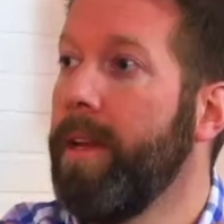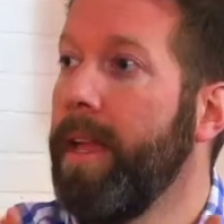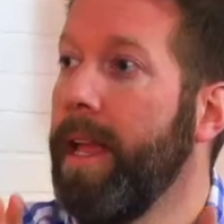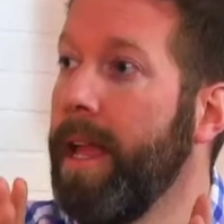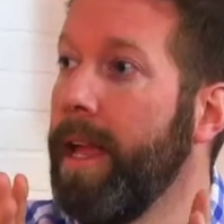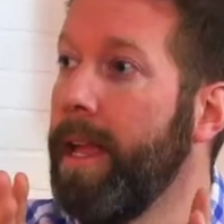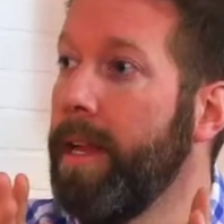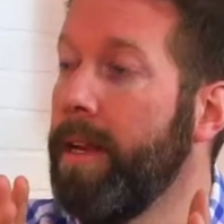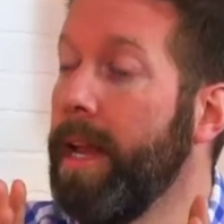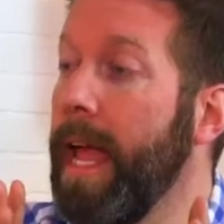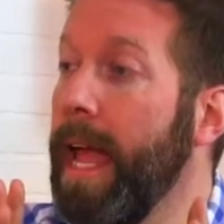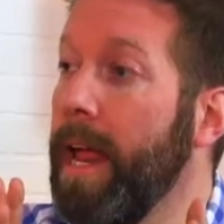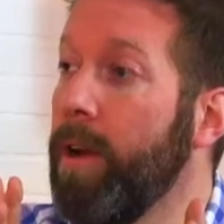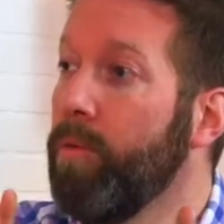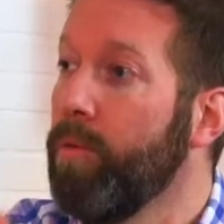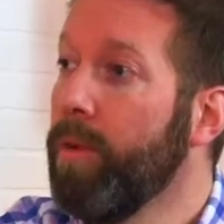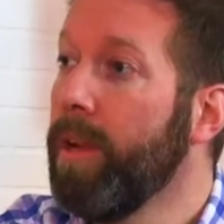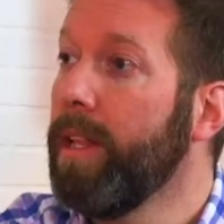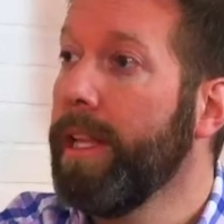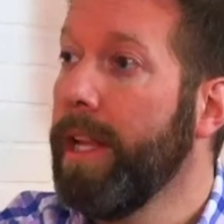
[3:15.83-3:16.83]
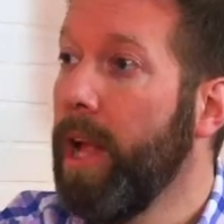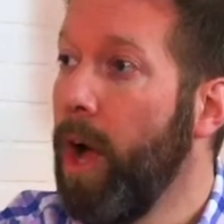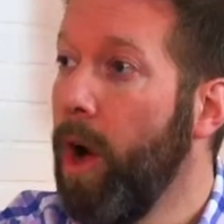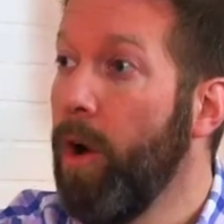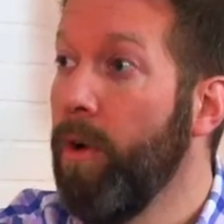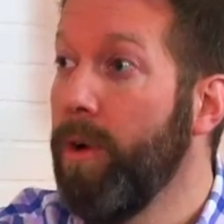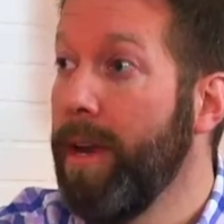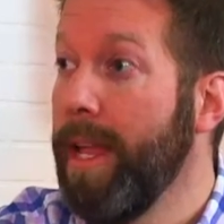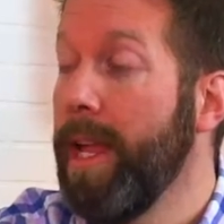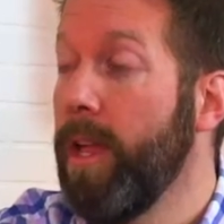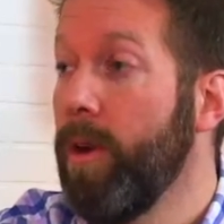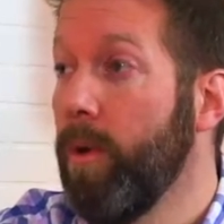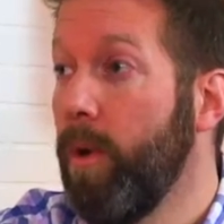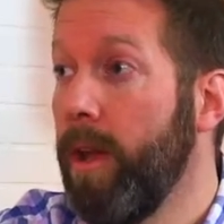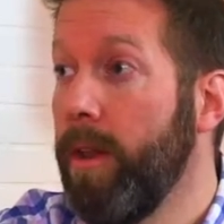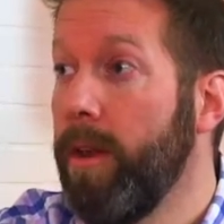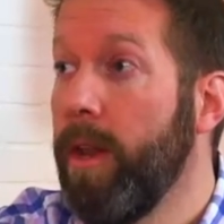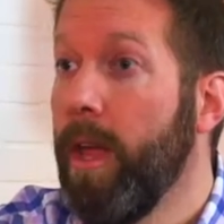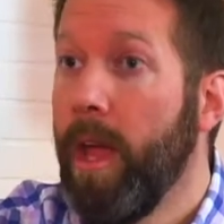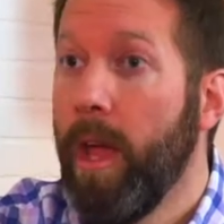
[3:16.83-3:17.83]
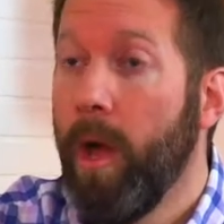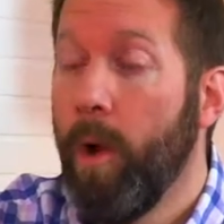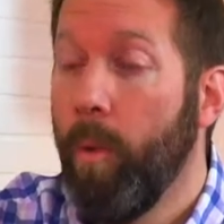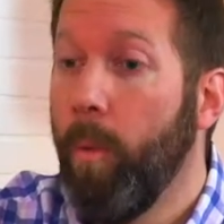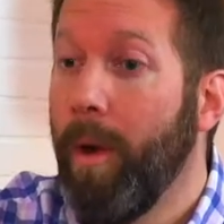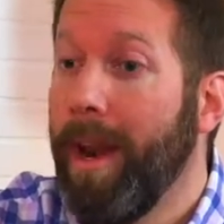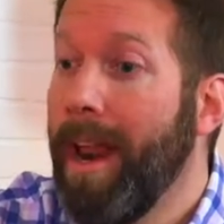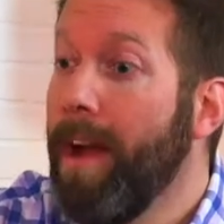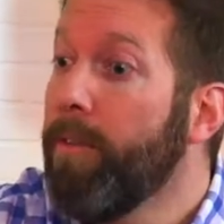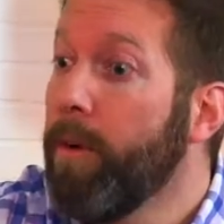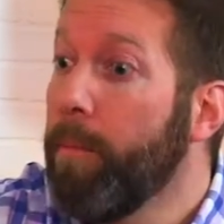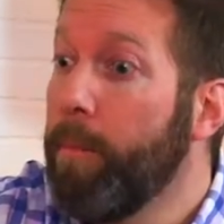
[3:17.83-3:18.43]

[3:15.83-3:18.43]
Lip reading: and really hone in on whatever